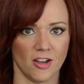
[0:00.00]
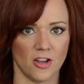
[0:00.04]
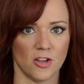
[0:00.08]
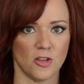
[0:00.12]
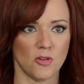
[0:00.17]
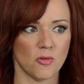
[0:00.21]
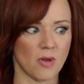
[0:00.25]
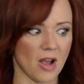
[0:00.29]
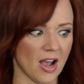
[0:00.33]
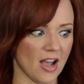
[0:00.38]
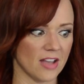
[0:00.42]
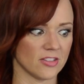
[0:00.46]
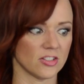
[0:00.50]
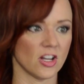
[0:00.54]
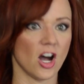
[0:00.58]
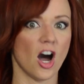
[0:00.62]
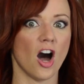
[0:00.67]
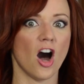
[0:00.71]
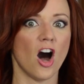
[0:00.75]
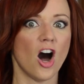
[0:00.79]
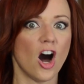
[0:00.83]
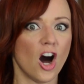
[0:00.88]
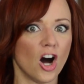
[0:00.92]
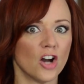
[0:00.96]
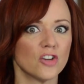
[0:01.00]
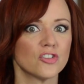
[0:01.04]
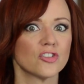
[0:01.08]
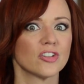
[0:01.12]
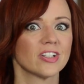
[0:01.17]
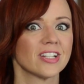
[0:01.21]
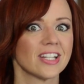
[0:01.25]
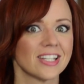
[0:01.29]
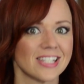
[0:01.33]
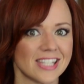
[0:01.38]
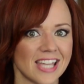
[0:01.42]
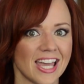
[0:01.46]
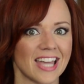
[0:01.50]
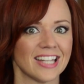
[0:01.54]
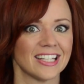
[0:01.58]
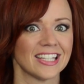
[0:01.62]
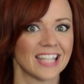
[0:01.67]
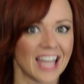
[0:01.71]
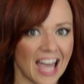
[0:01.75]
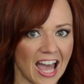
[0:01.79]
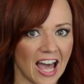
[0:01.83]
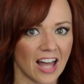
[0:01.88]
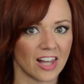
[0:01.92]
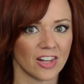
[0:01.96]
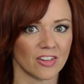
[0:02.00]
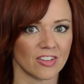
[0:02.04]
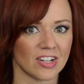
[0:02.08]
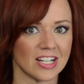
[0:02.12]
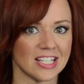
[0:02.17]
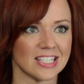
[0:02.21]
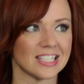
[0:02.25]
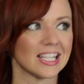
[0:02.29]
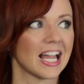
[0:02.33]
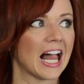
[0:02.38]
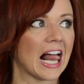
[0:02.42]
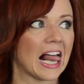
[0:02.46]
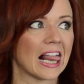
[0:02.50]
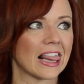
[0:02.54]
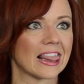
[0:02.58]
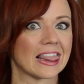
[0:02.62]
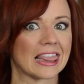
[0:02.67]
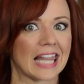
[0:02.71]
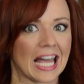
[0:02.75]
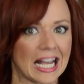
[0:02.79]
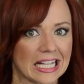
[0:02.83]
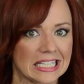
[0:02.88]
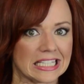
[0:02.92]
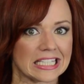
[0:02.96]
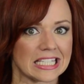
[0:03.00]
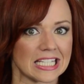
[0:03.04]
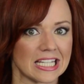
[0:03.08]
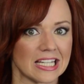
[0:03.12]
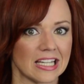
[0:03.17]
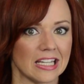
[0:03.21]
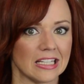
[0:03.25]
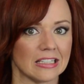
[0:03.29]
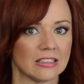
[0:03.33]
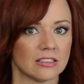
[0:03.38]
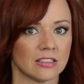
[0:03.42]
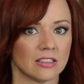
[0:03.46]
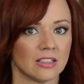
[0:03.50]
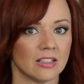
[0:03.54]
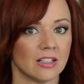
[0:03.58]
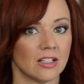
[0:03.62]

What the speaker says: You guys, 110 calories, that's it.